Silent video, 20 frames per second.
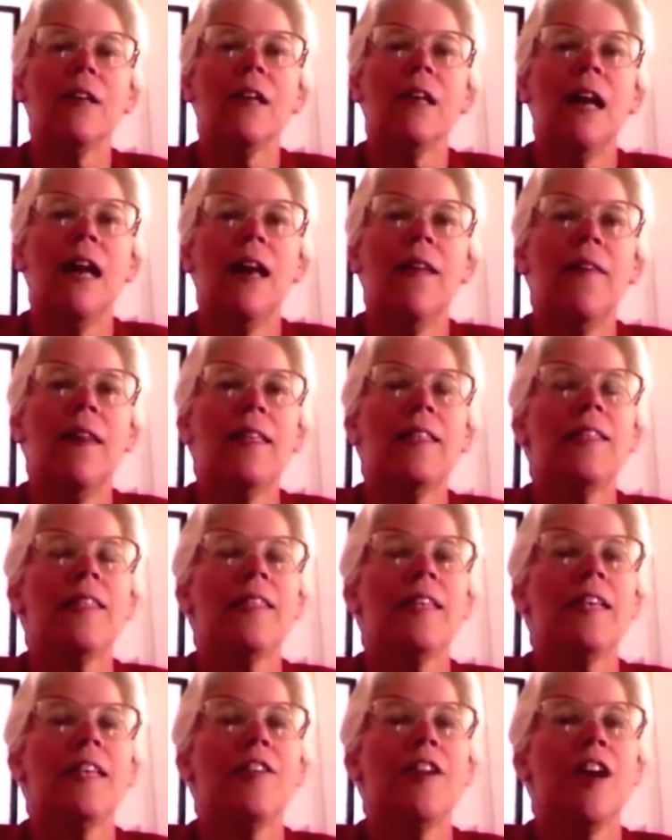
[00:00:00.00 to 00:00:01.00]
And they
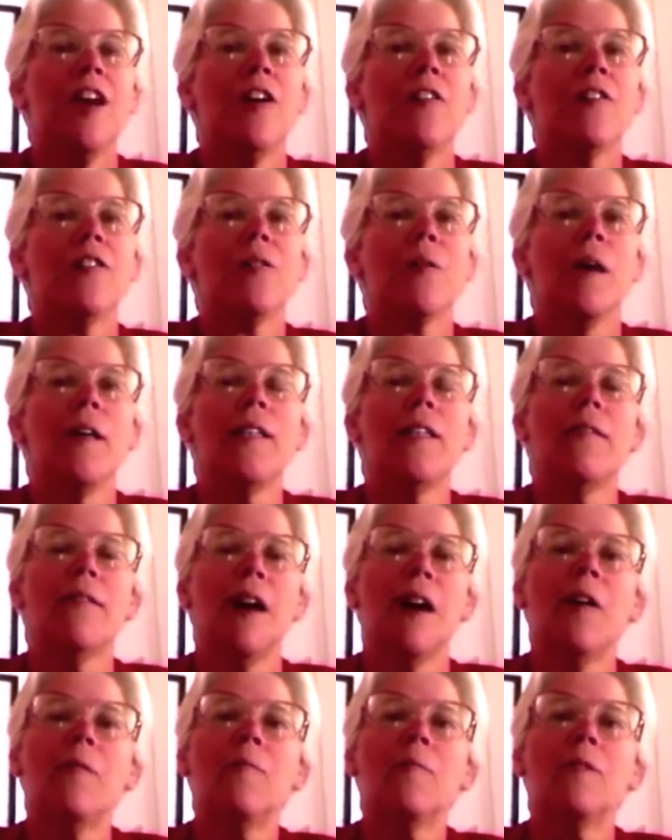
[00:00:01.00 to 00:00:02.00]
said no, so I
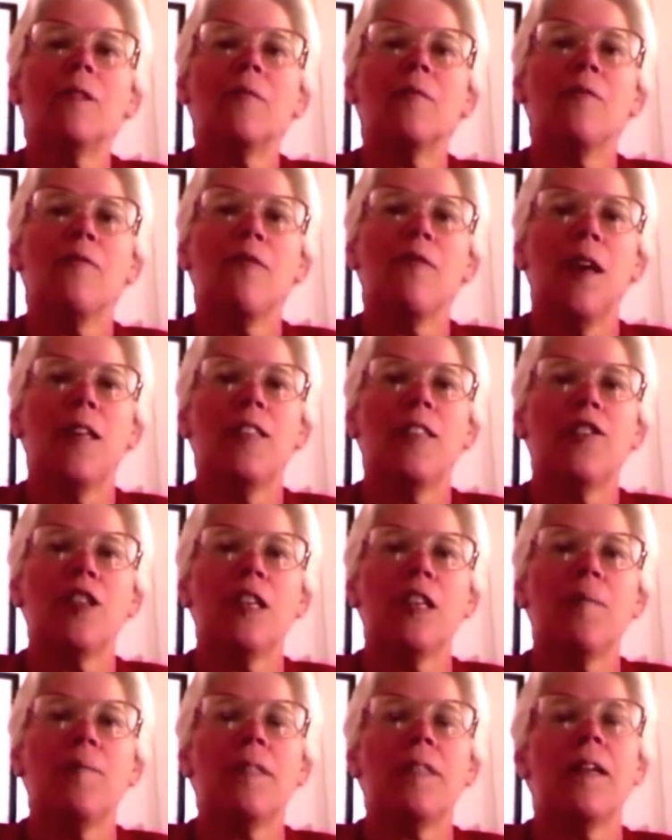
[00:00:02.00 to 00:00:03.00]
developed some
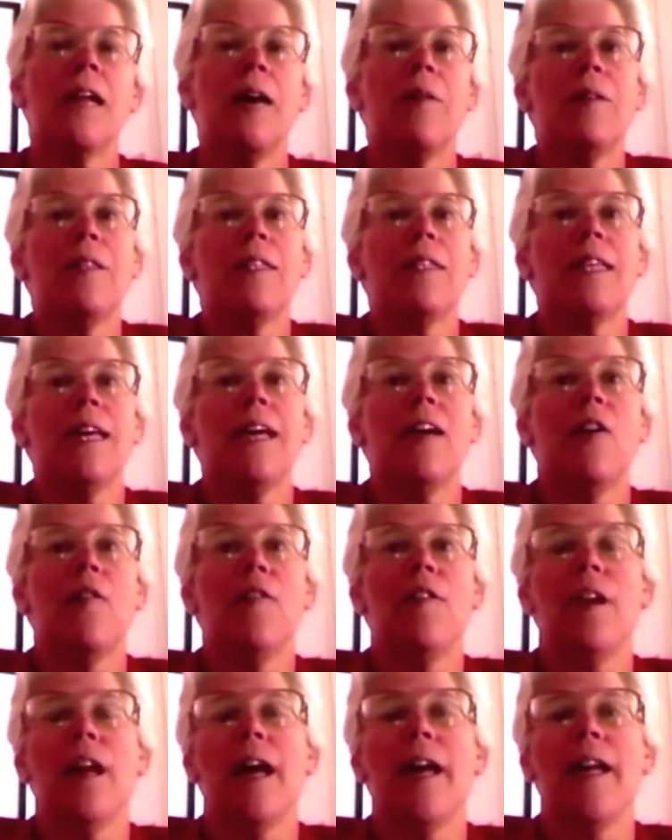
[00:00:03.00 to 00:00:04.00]
friendships, and I would stay
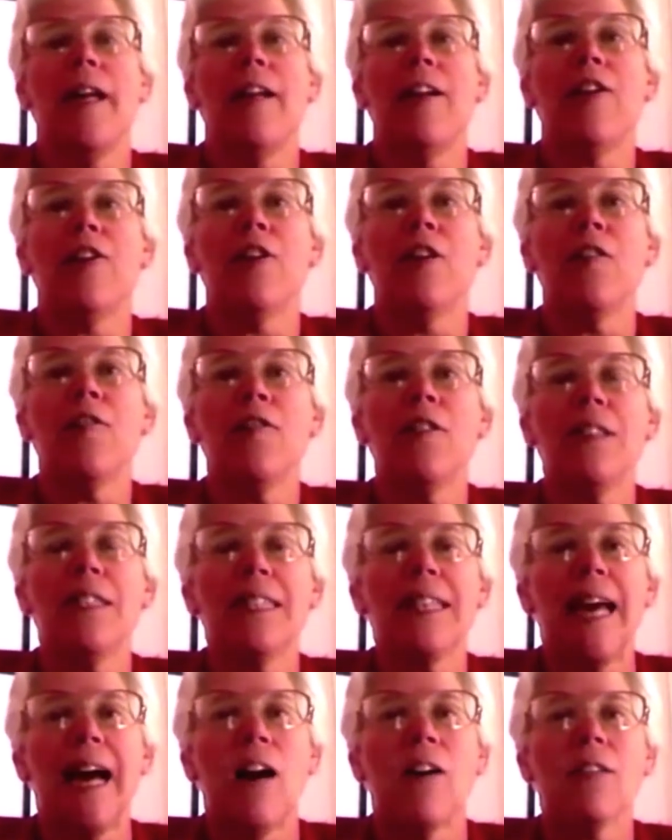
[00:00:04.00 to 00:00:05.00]
overnight at a girlfriend's
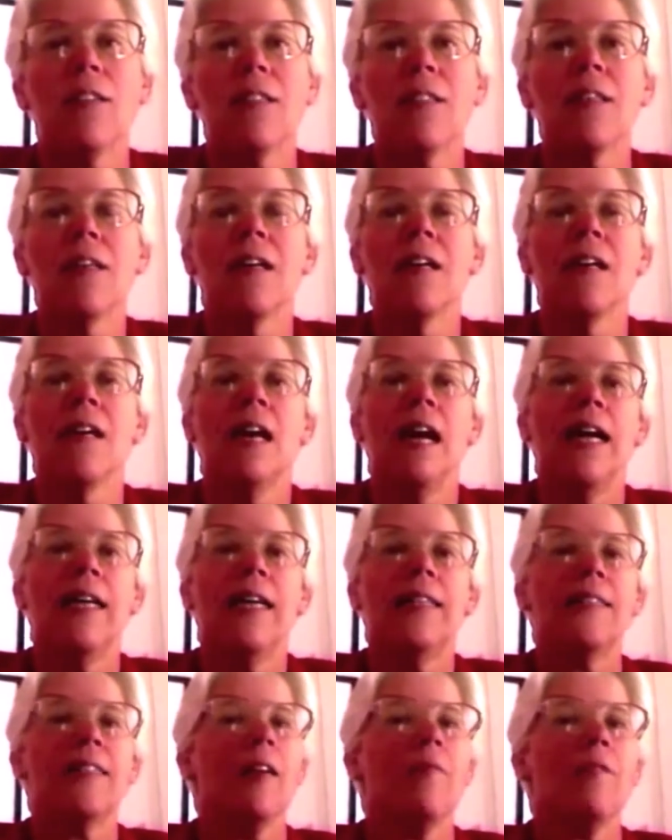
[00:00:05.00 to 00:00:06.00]
house. And
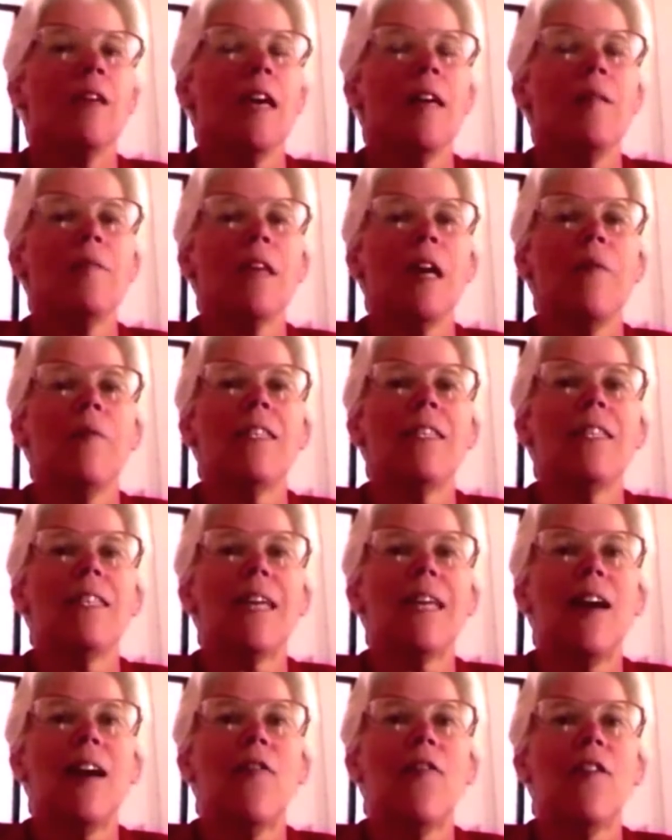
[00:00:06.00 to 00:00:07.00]
sometimes I would
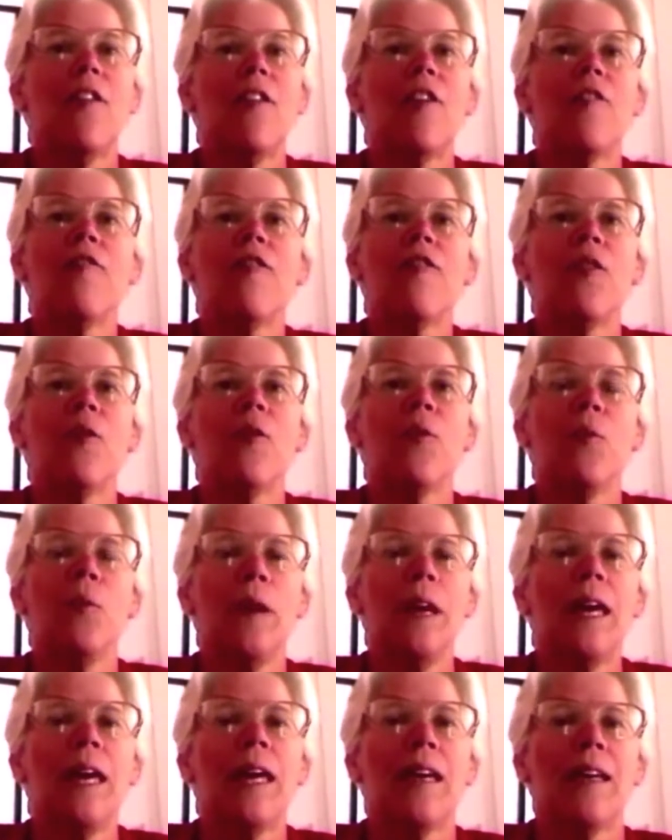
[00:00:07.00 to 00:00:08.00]
stay over there for a
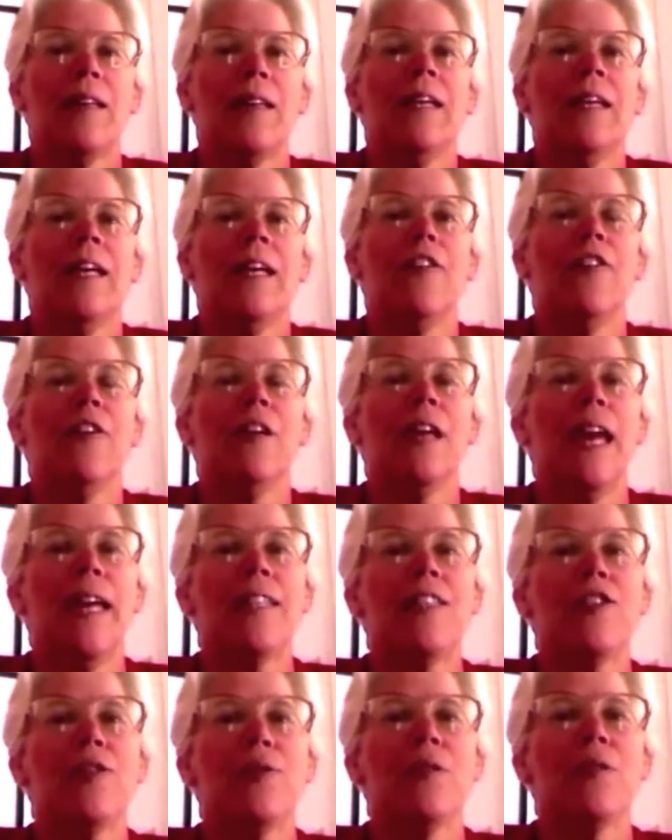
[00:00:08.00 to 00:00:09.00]
week in her
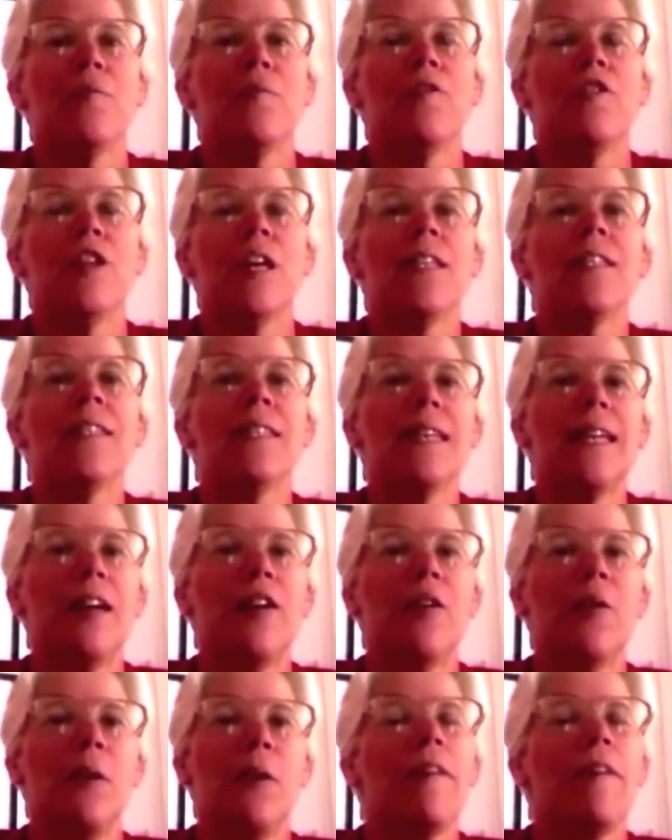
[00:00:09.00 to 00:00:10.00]
guest room just to get
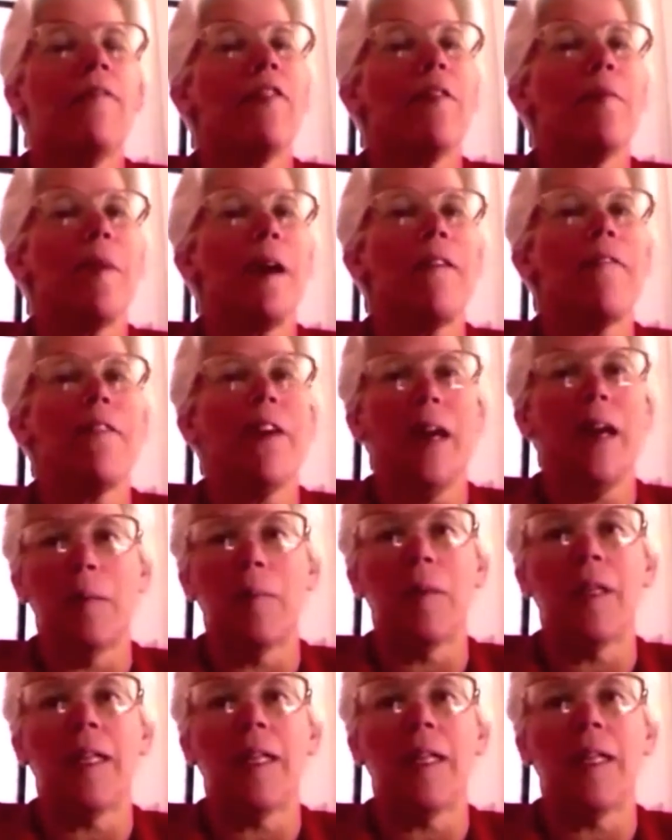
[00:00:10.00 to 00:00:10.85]
away from my family,